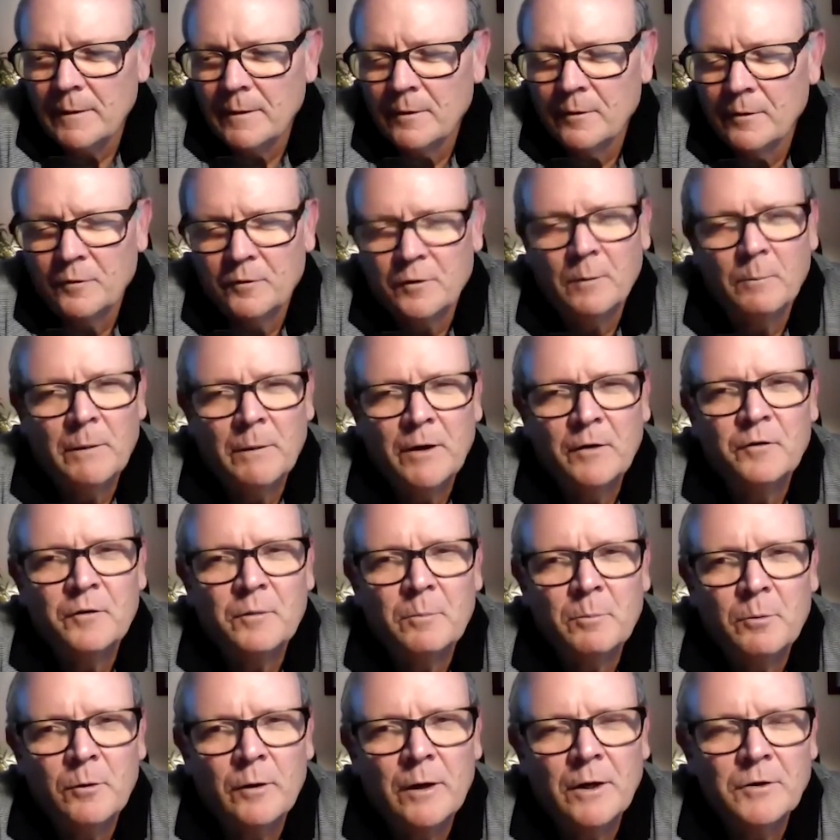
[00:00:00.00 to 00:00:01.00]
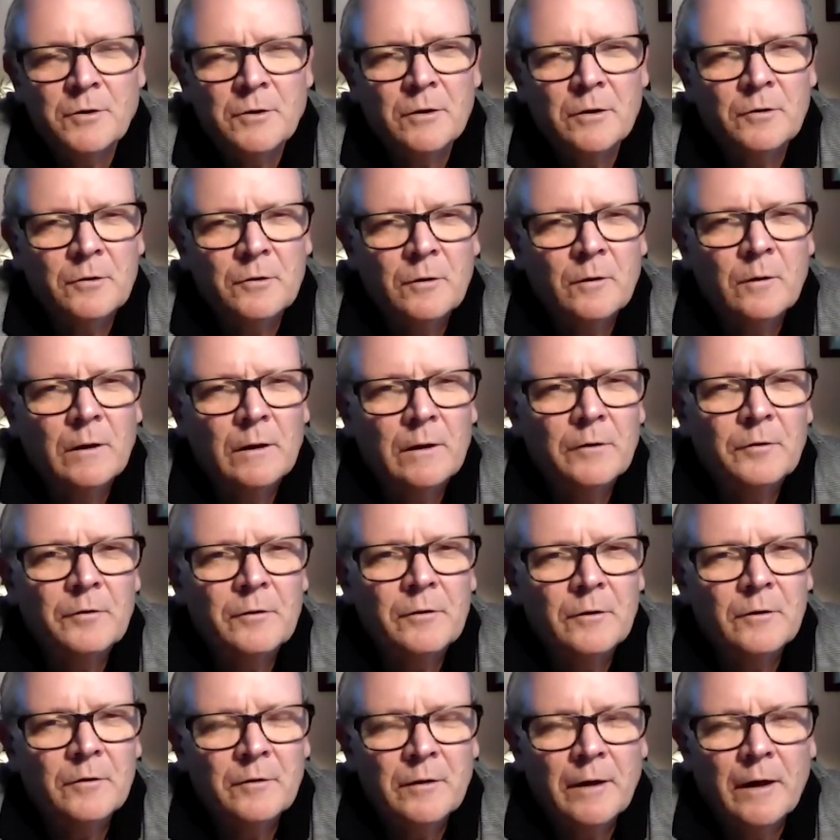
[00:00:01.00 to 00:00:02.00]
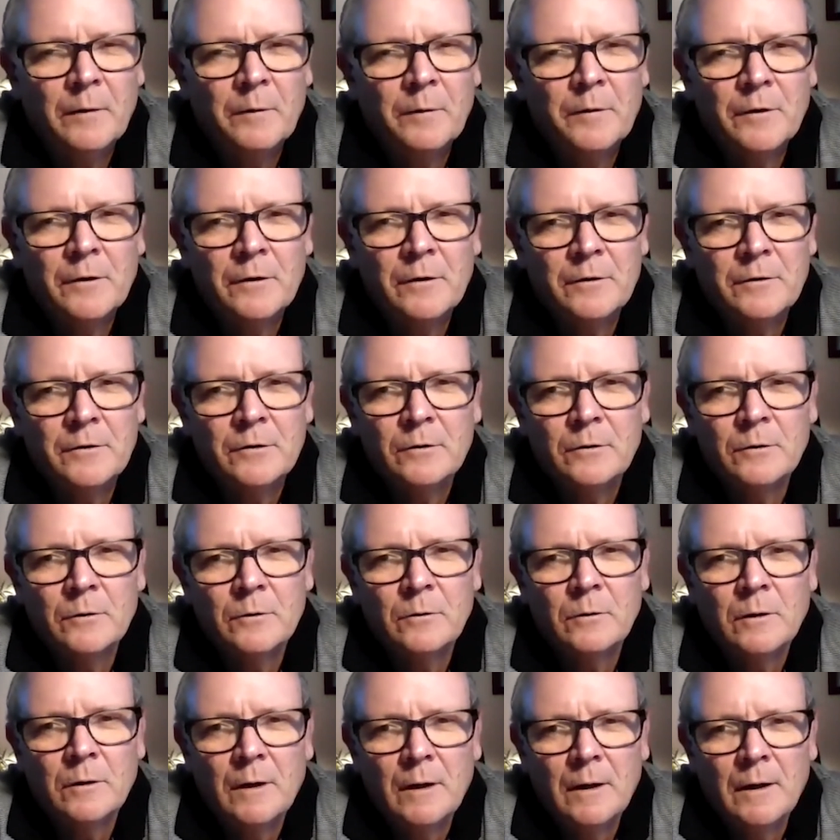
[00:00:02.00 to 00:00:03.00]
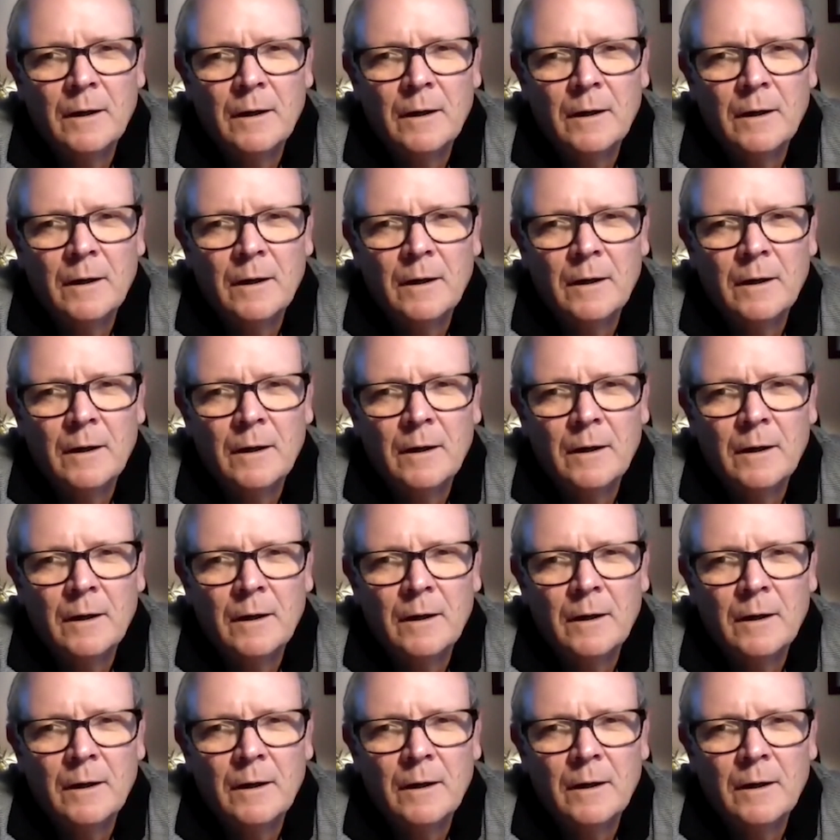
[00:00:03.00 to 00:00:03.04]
some inspiration to the listeners out there to